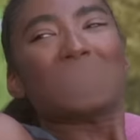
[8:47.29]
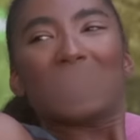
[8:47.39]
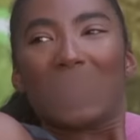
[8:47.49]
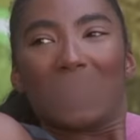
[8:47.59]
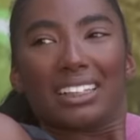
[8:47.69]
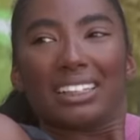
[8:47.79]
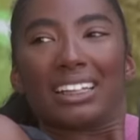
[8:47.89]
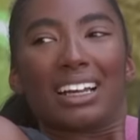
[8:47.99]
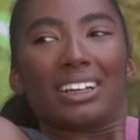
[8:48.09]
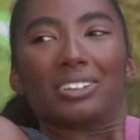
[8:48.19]
For a little bit
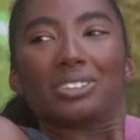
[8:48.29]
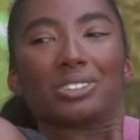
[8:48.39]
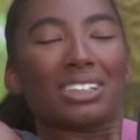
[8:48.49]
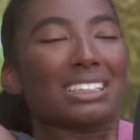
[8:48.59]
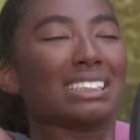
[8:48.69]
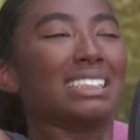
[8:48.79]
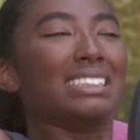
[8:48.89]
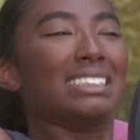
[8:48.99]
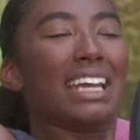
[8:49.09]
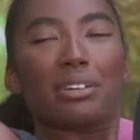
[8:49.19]
of explanation,
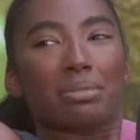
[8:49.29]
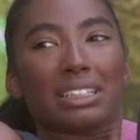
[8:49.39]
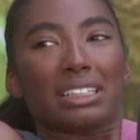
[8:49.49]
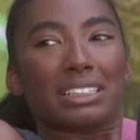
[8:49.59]
in modern Big